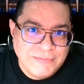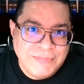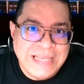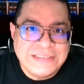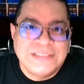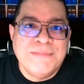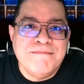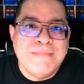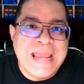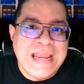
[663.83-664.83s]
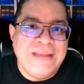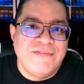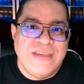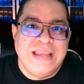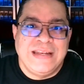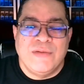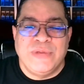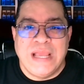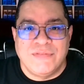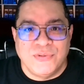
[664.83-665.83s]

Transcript: That's the main vein that we have